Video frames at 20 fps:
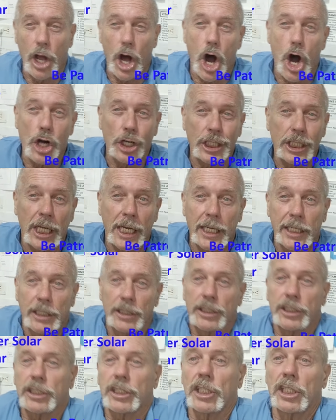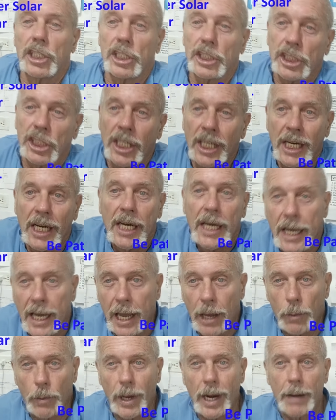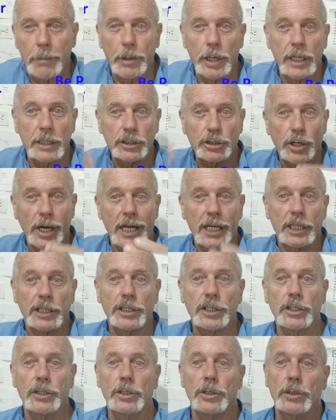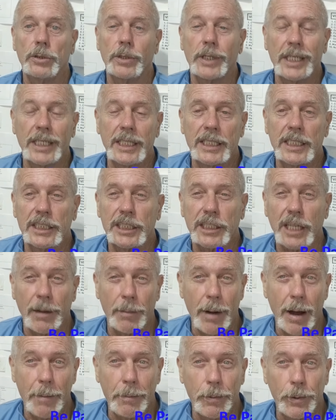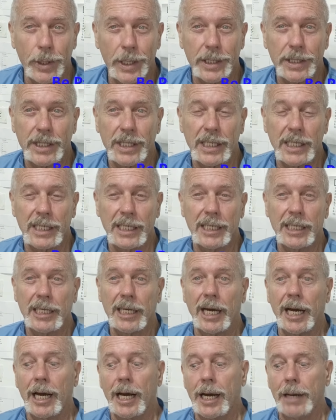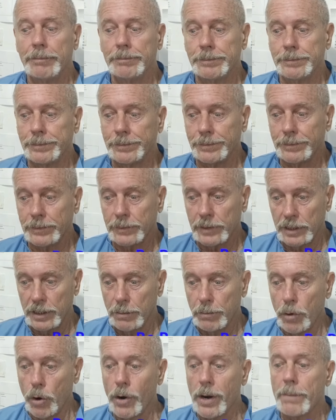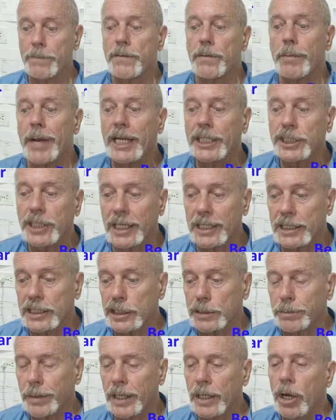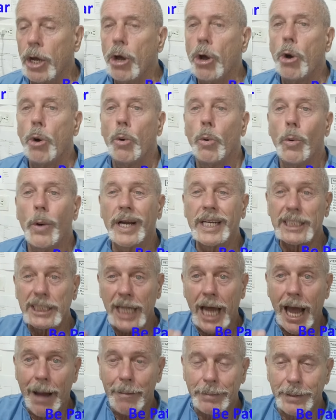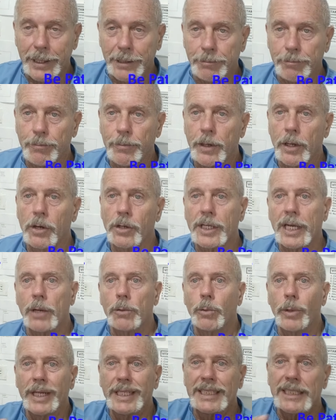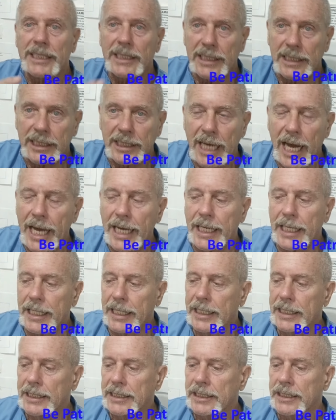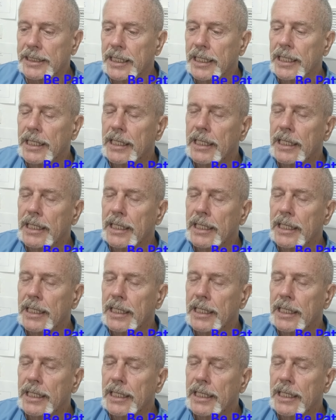a long tail search. And what I'm going to try to do is come up with the more information on this. But what is happening? Okay, what is exciting is